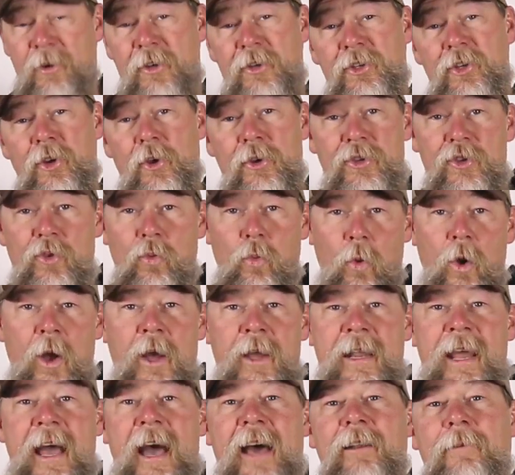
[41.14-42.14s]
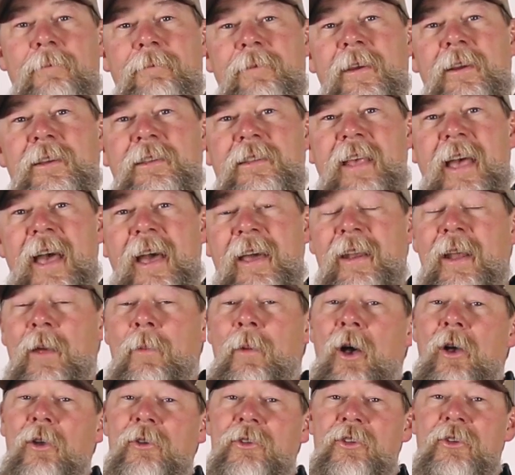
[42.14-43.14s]
going to show you how to fix that, and
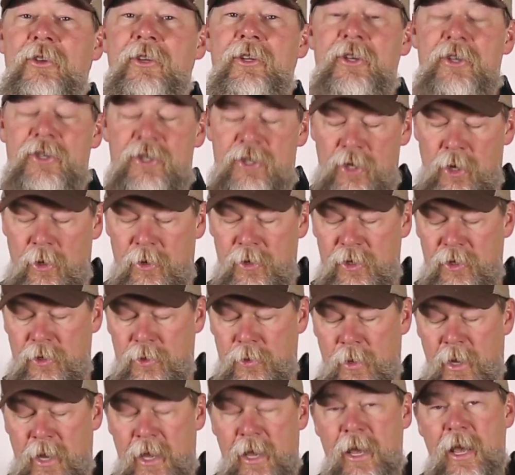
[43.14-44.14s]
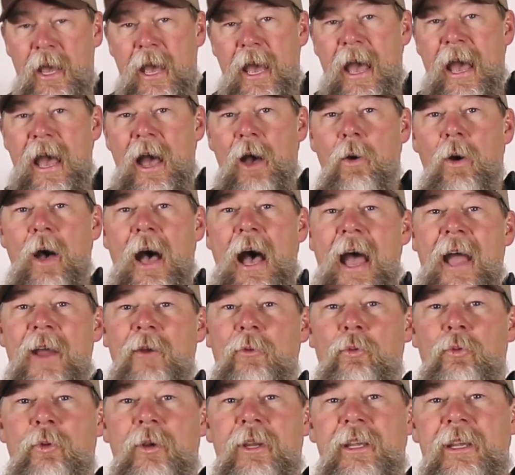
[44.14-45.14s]
I'm also going to show you how I
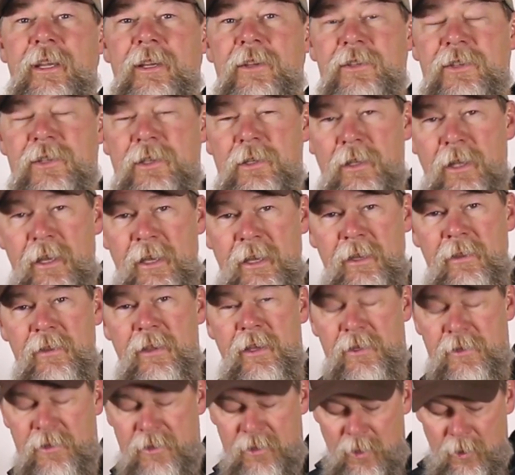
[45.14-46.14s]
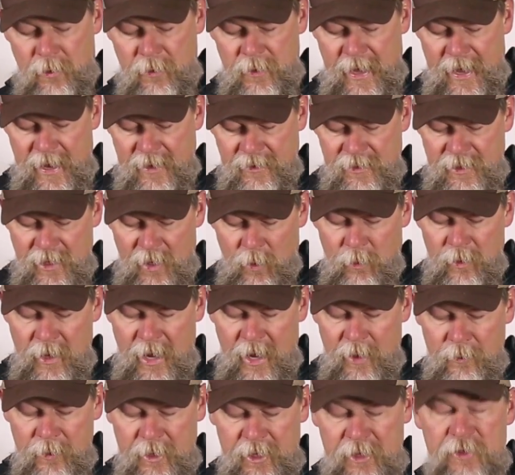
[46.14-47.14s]
re-sling this so that when
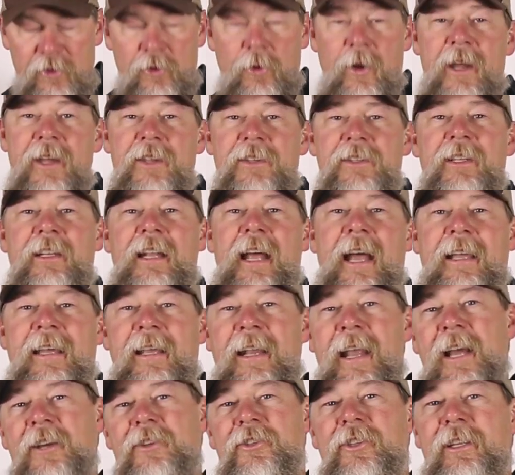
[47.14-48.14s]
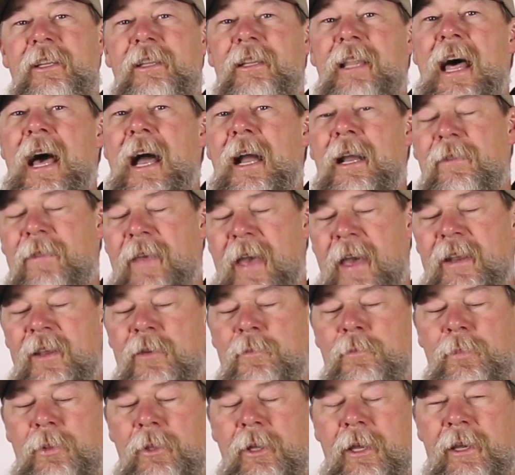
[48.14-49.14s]
I retrace it, I can actually lock that
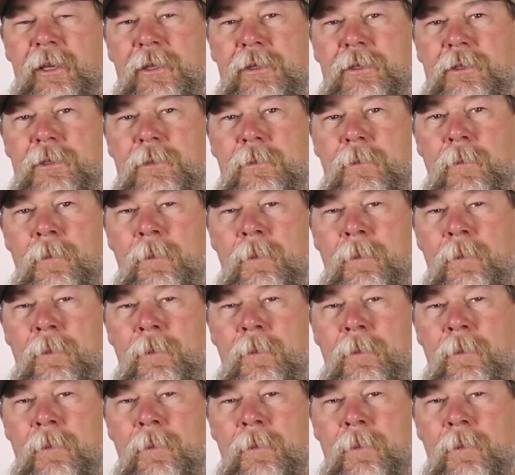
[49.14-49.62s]
in place.